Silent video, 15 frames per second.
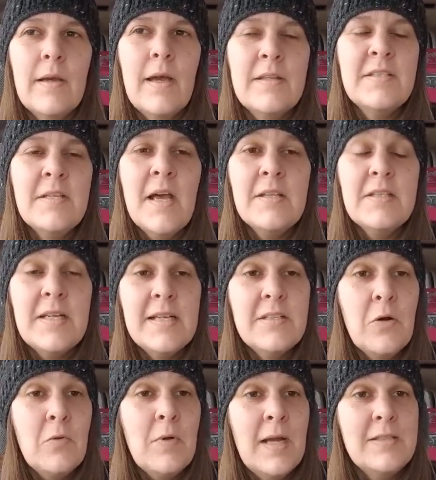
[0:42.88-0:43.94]
it's not that I
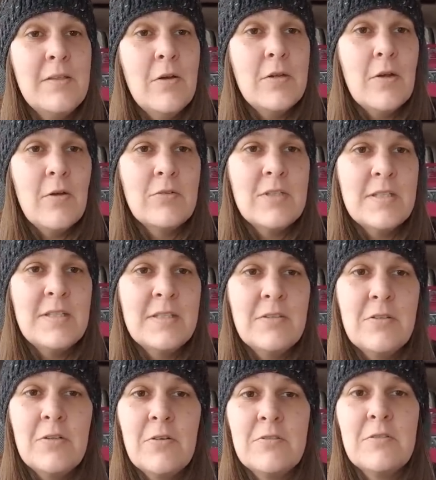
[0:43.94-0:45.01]
don't like their yarns. I think
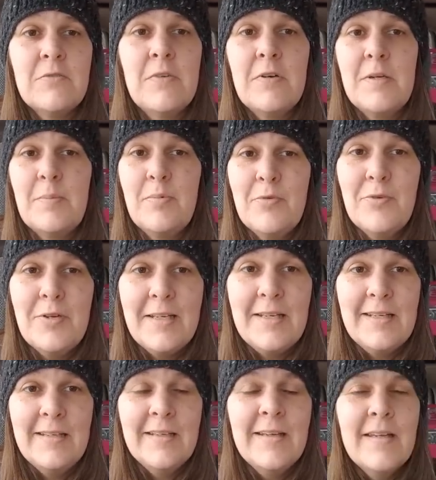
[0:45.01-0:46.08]
their yarns are very
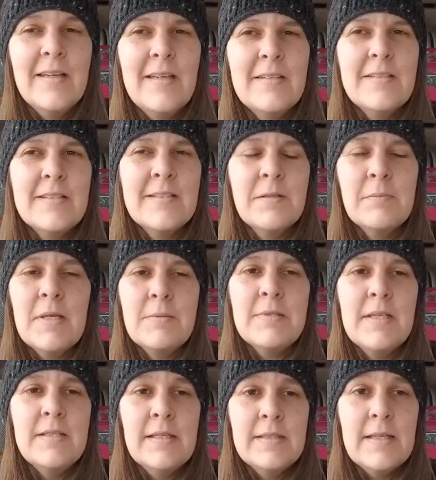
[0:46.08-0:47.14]
pretty. It's just
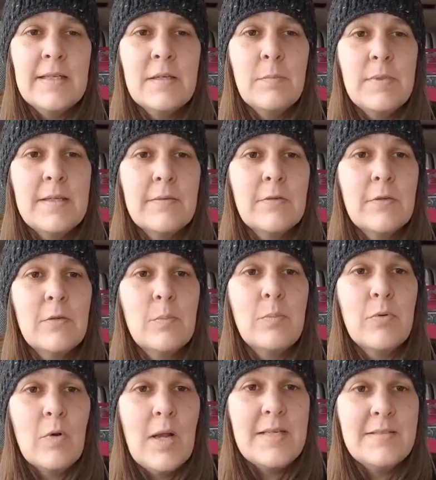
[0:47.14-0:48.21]
sometimes I think they can be a little
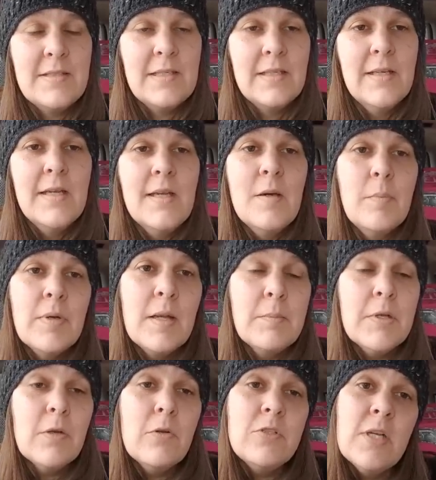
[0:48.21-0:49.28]
pricey. But I'm
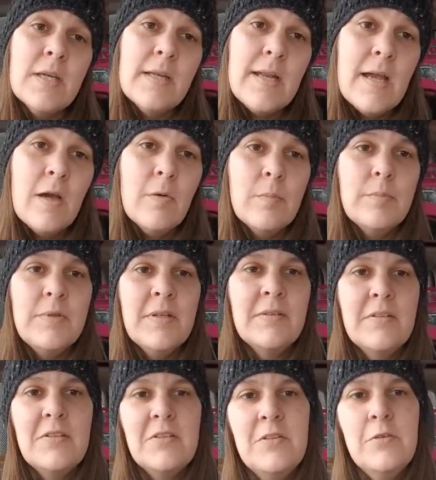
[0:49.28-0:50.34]
going to go check it out
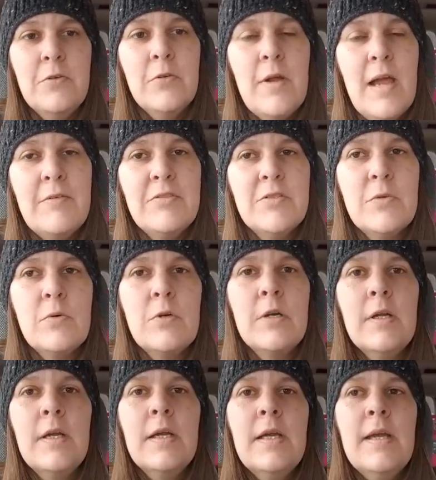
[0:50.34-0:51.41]
since it's a new craft store.